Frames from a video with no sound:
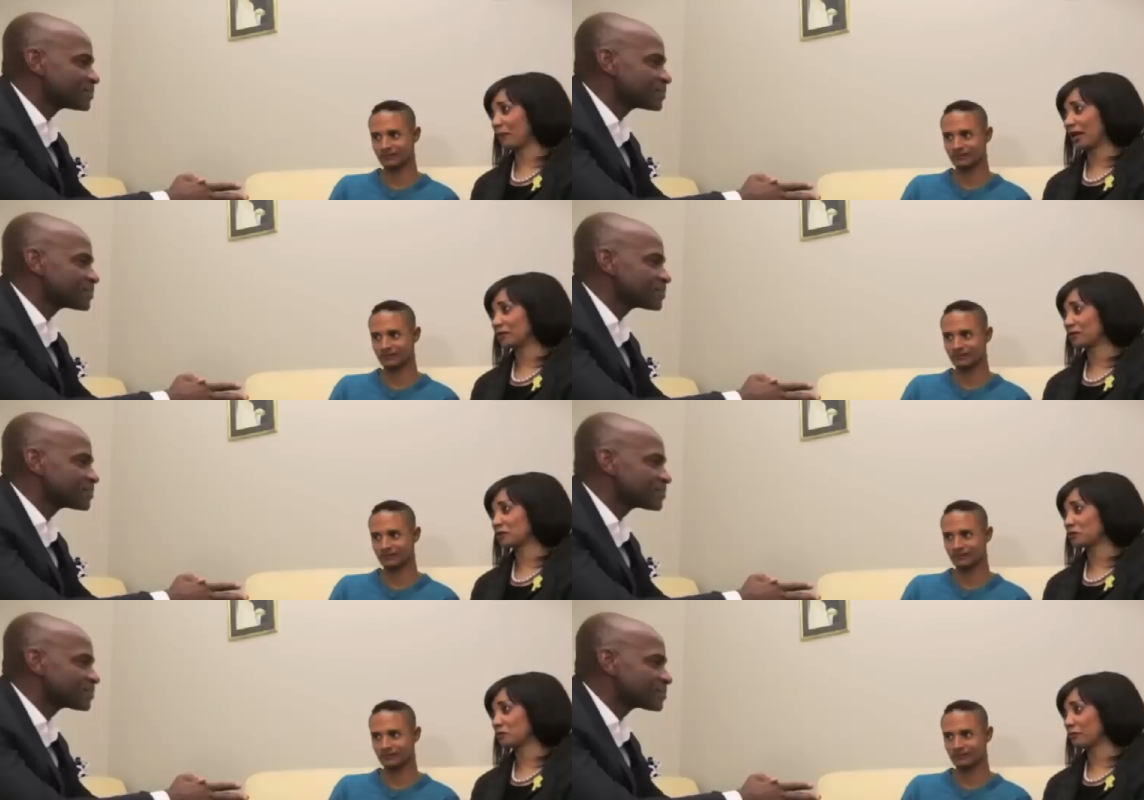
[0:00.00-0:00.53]

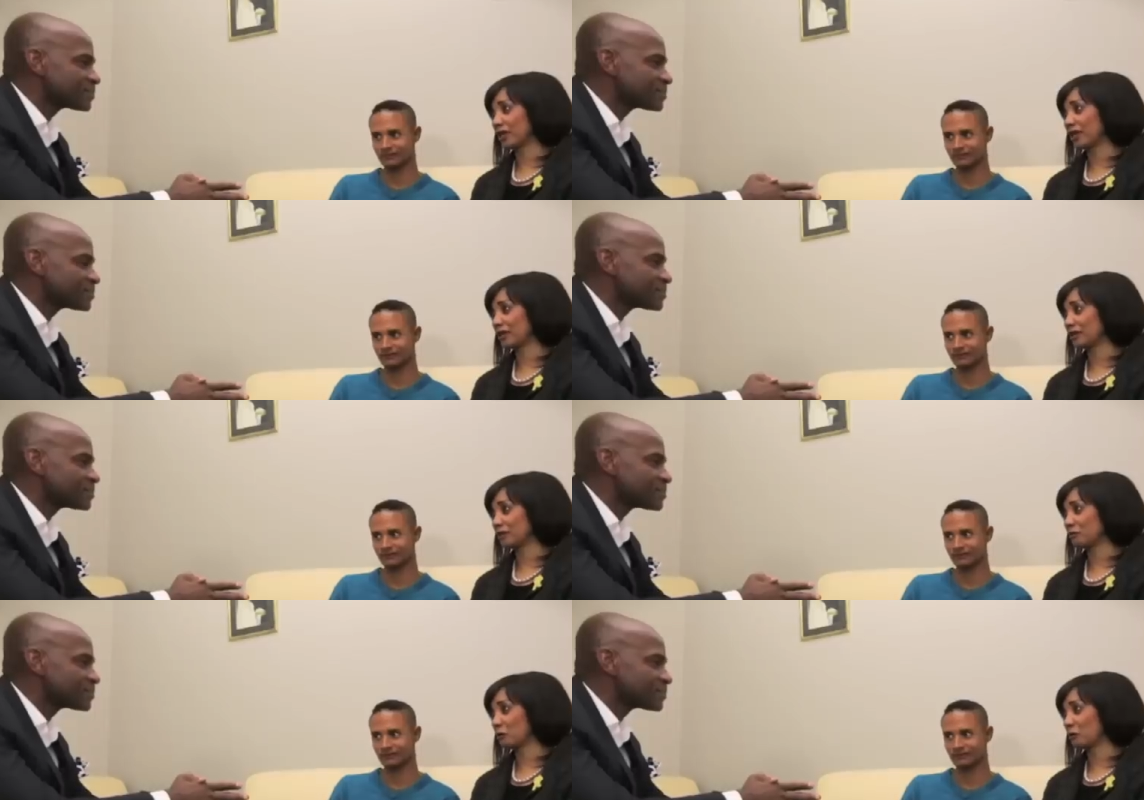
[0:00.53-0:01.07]
Speaker 1: matter to me
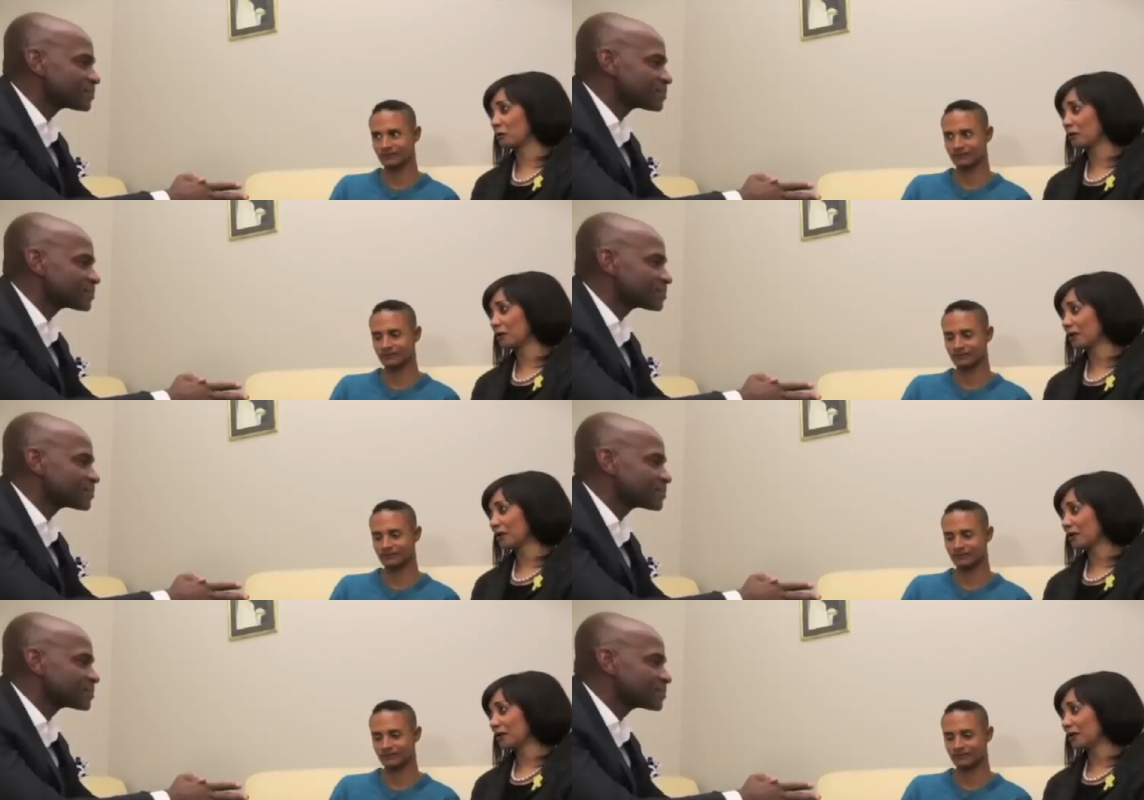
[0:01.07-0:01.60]
anymore.
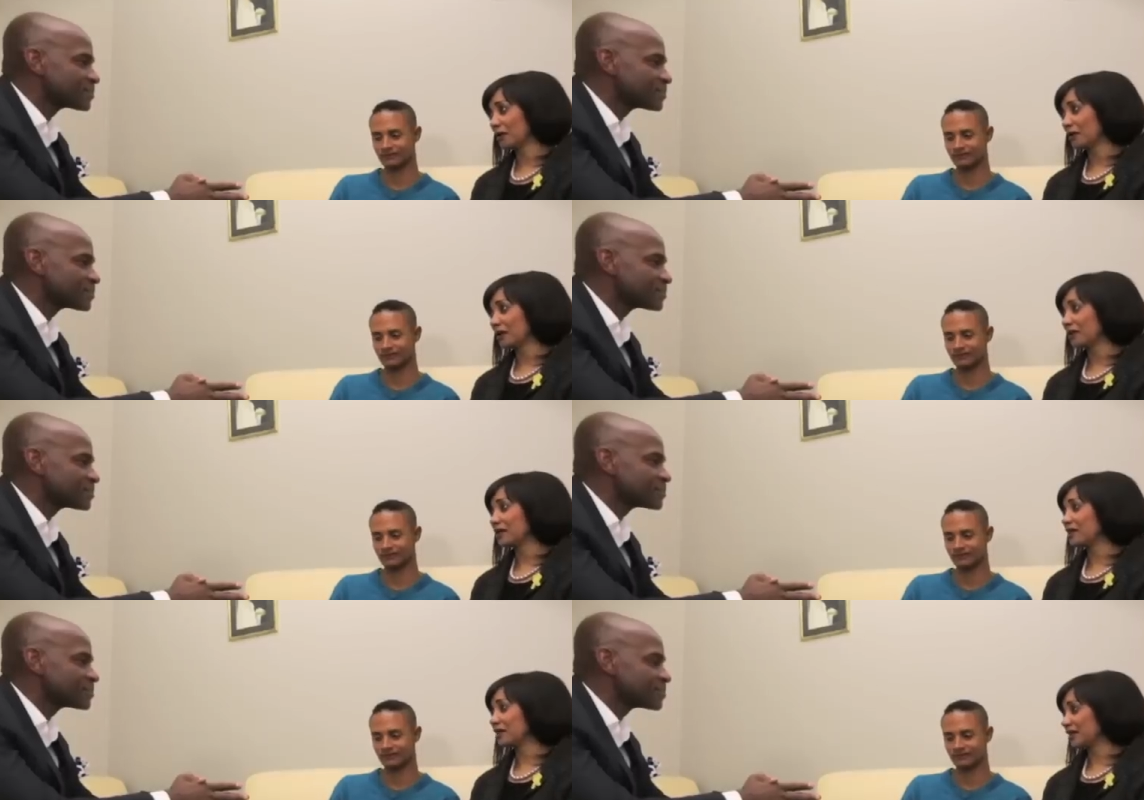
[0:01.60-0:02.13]

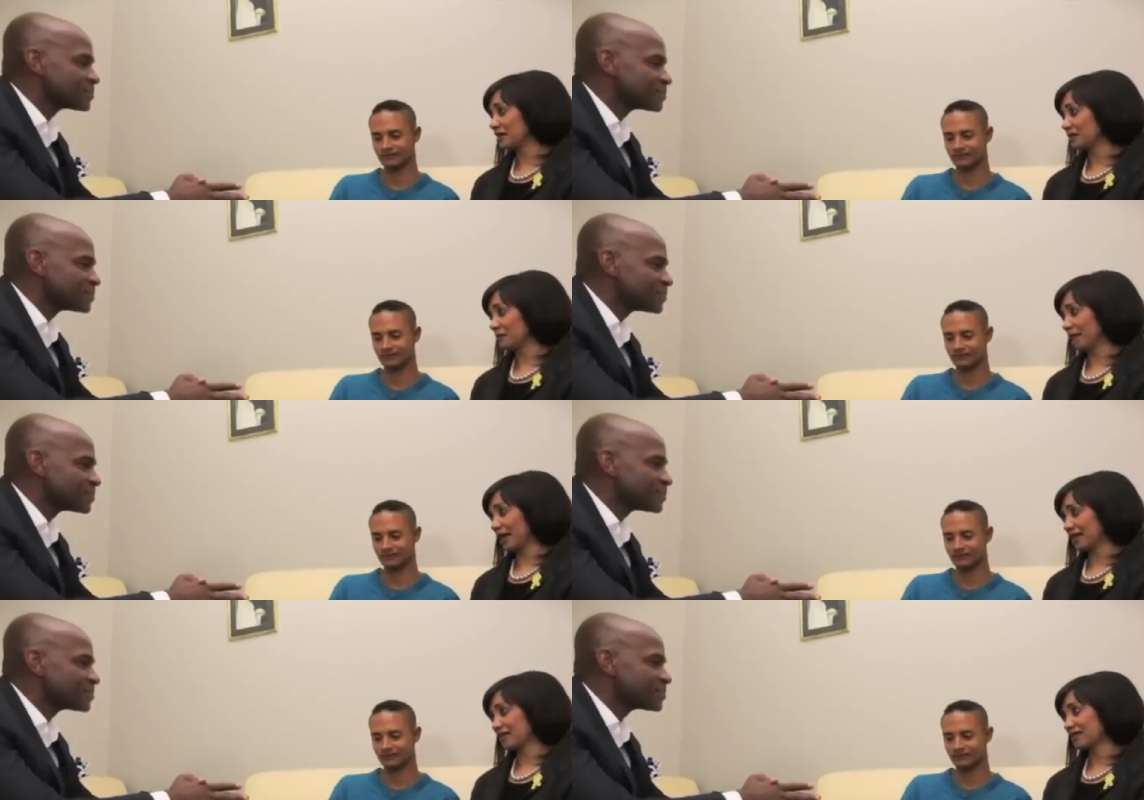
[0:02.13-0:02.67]
He
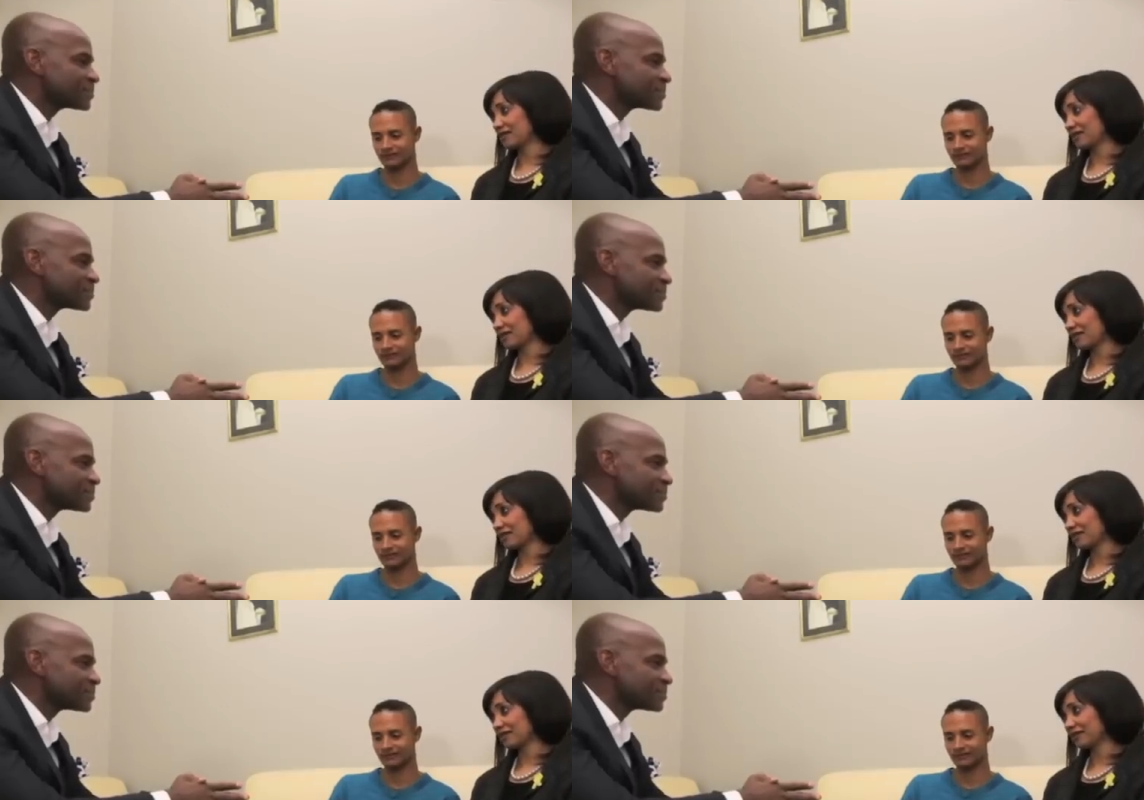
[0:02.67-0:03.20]

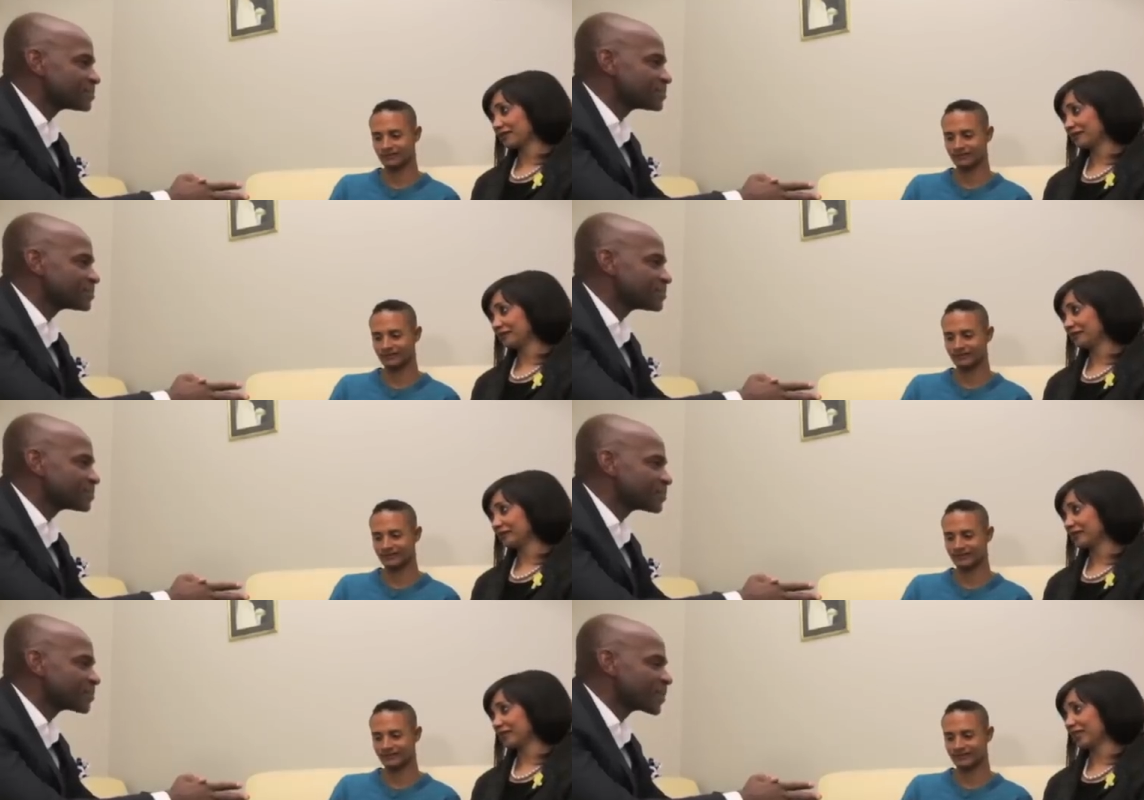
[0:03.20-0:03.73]
matters.
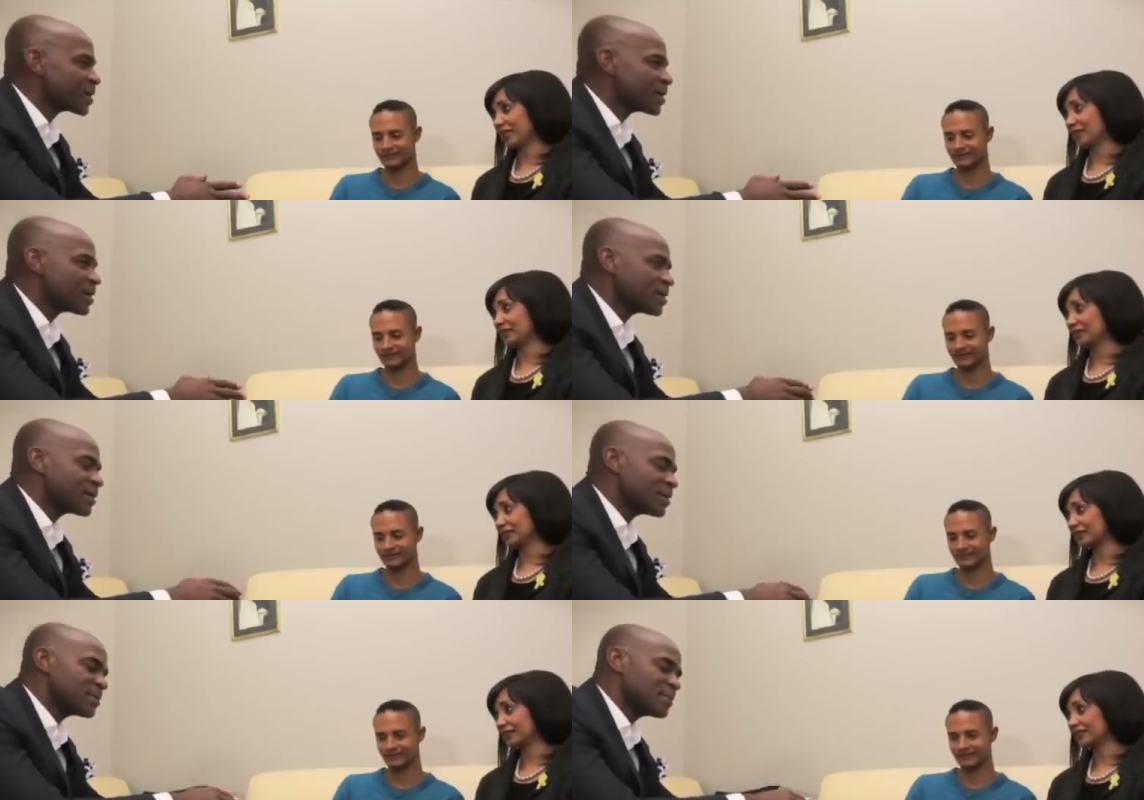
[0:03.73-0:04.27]

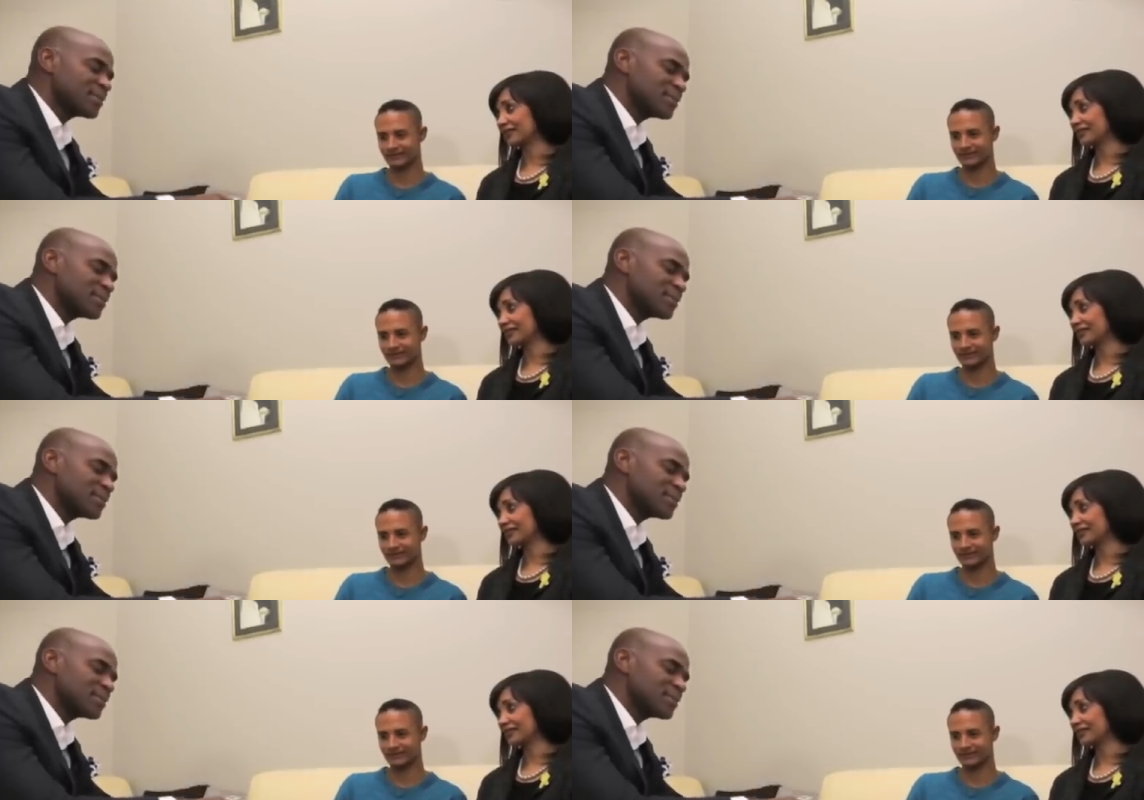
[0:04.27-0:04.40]
And